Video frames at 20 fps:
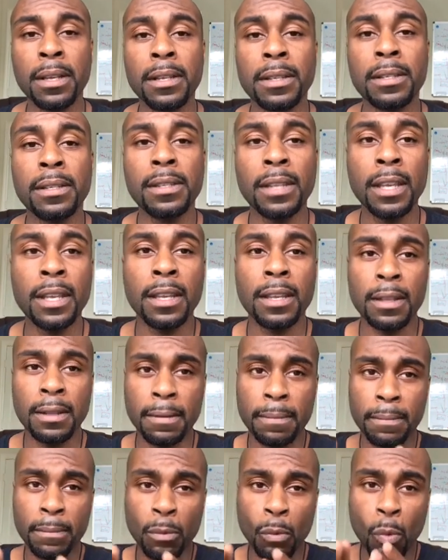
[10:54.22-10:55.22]
See,
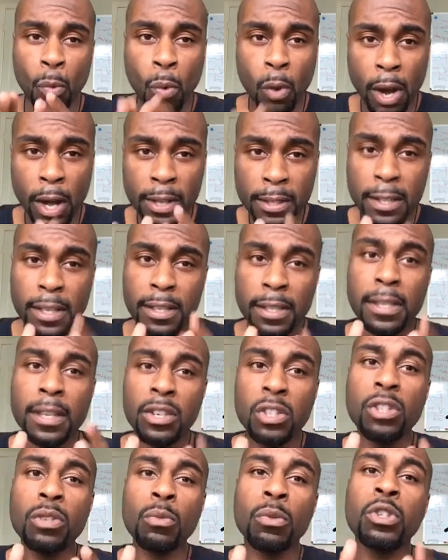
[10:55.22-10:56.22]
one
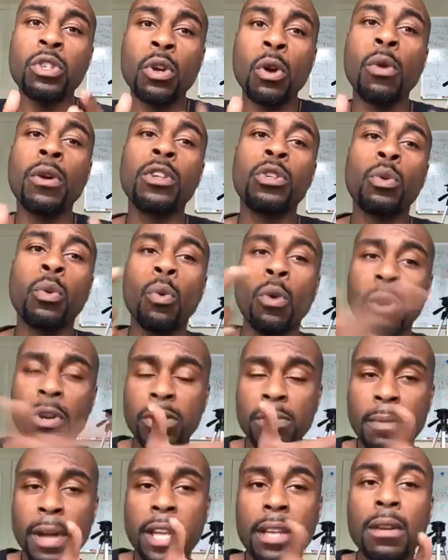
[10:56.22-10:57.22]
decision was going
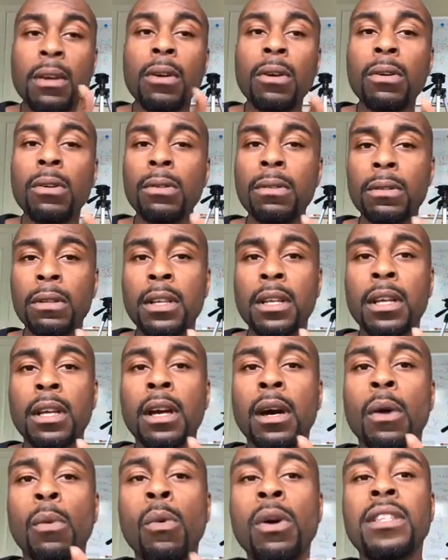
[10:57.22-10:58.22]
towards my goal.
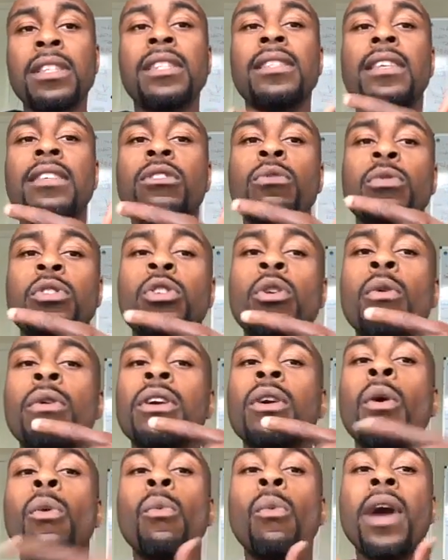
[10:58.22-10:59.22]
One decision was
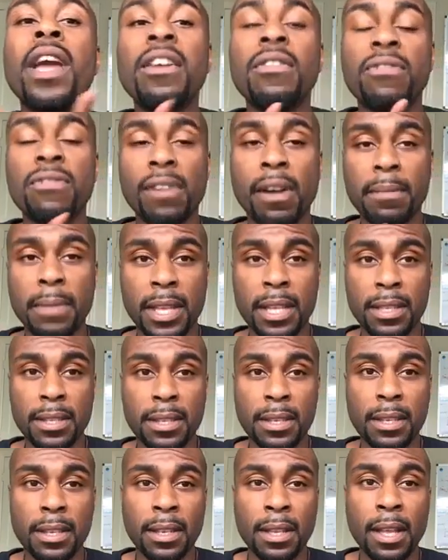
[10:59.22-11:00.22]
going away from it.
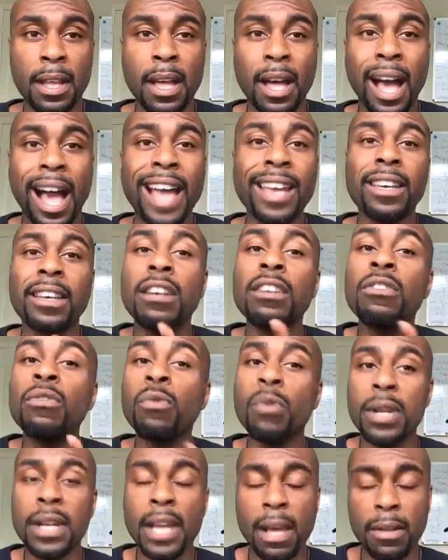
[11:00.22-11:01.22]
I could have
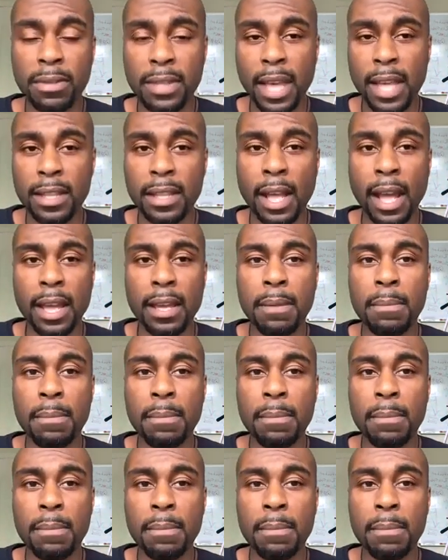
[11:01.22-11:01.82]
went out that night,